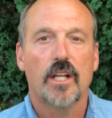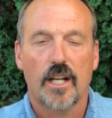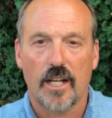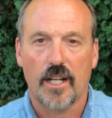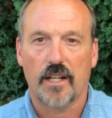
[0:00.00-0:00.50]

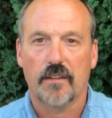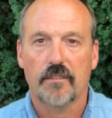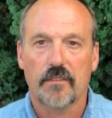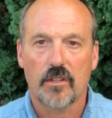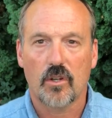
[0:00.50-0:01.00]
the
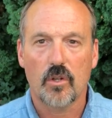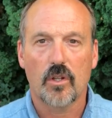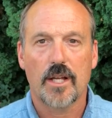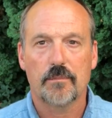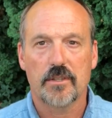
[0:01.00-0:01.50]

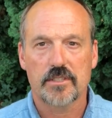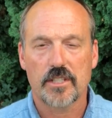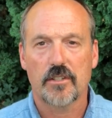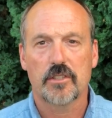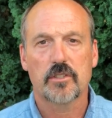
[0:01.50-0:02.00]
hole up in the
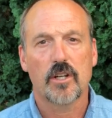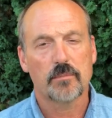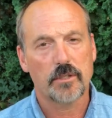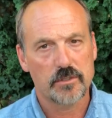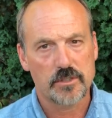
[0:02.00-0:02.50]
center of the
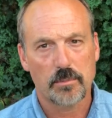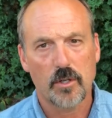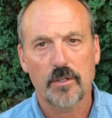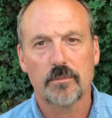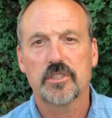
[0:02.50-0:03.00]
trunk, but it was a
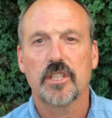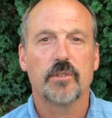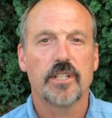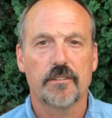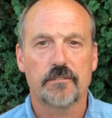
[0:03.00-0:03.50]
broken machine.
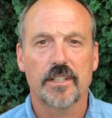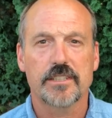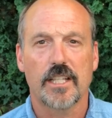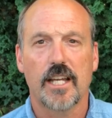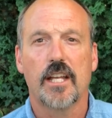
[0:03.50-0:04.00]
We need to
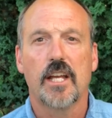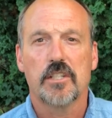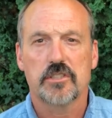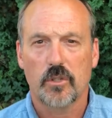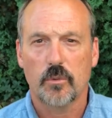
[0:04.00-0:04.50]
fix that
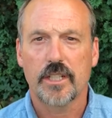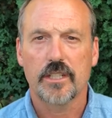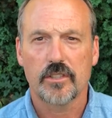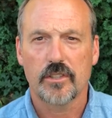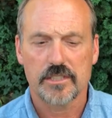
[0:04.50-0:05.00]
so we
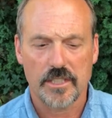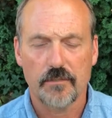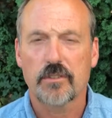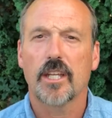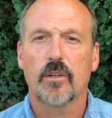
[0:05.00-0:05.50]
could do the
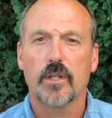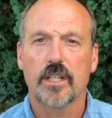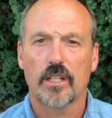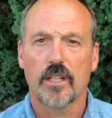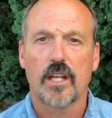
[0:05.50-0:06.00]
same thing. We
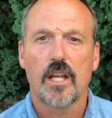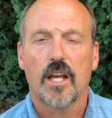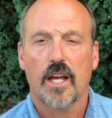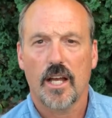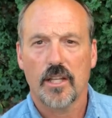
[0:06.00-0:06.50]
can
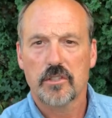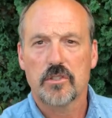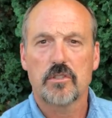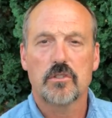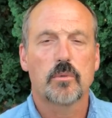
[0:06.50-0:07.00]

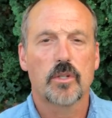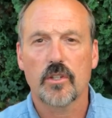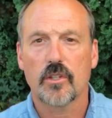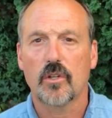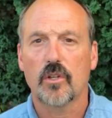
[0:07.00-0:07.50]

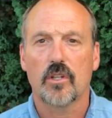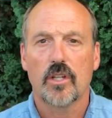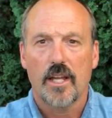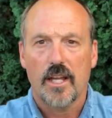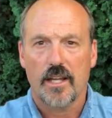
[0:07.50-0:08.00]
drill the hole,
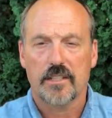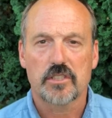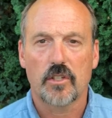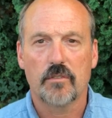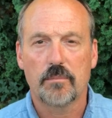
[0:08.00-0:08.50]
and
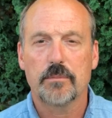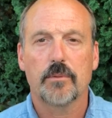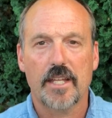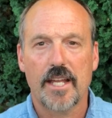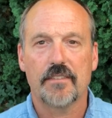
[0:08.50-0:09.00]
so
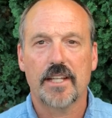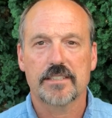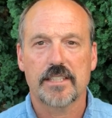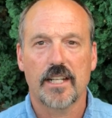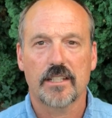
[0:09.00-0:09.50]
people that have that
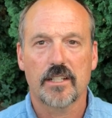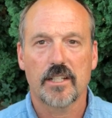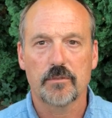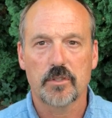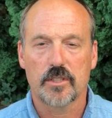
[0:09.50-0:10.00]
stand can
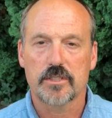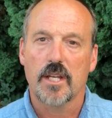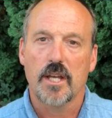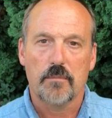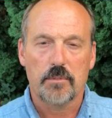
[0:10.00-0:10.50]
come to us.
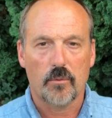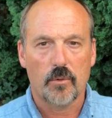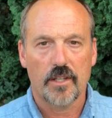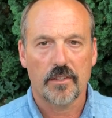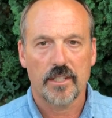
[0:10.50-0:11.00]
But
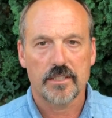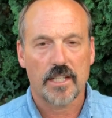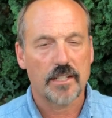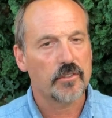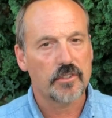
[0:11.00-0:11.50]
one of the things,
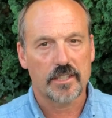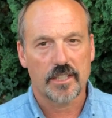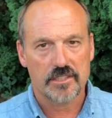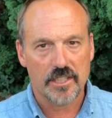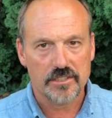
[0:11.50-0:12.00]
I don't think they
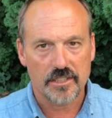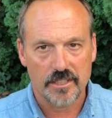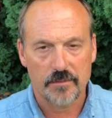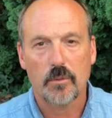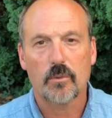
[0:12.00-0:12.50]
intentionally
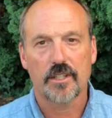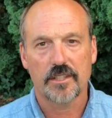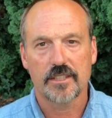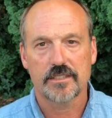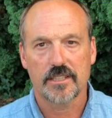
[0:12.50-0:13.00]
did, but one of
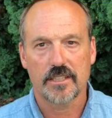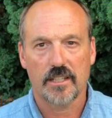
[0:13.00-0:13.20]
the things that